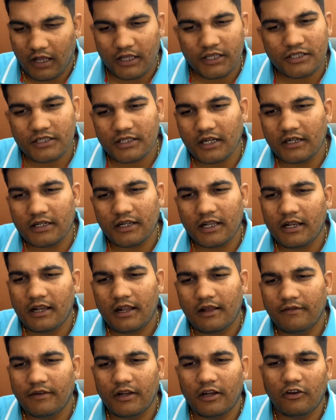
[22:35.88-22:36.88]
a certain
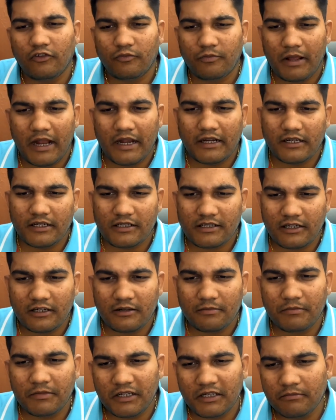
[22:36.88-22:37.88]
level of bad
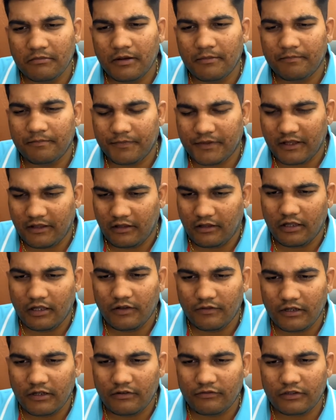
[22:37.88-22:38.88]
result, minimum,
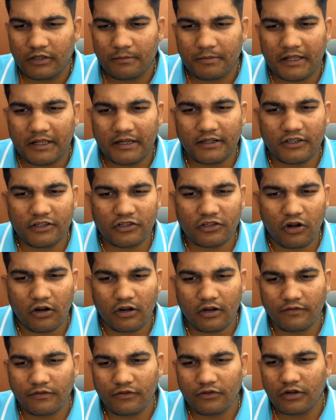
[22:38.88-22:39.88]
even if the planet is
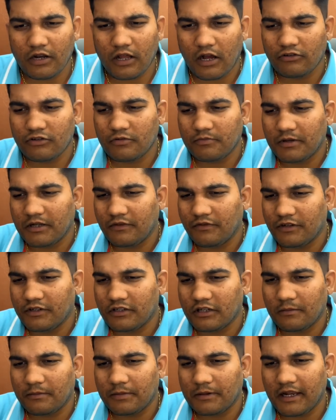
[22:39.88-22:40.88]
lord of good house,
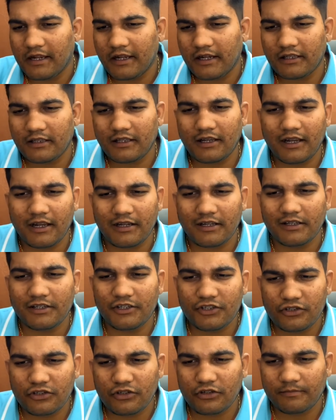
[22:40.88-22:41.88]
beneficial planet, then at
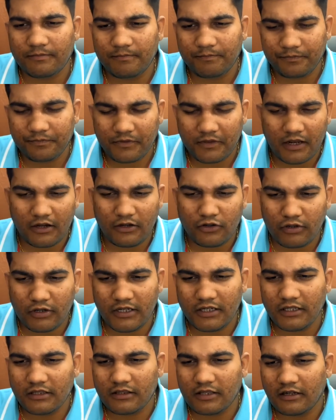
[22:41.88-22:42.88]
least
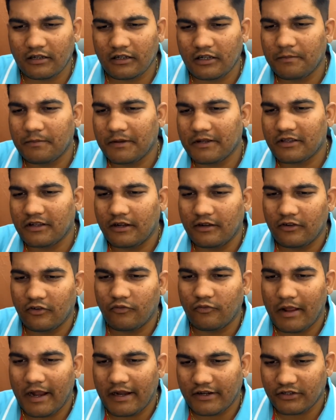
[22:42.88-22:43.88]
twenty to thirty percent
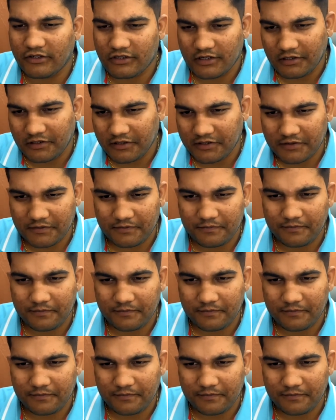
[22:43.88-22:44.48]
of bad result,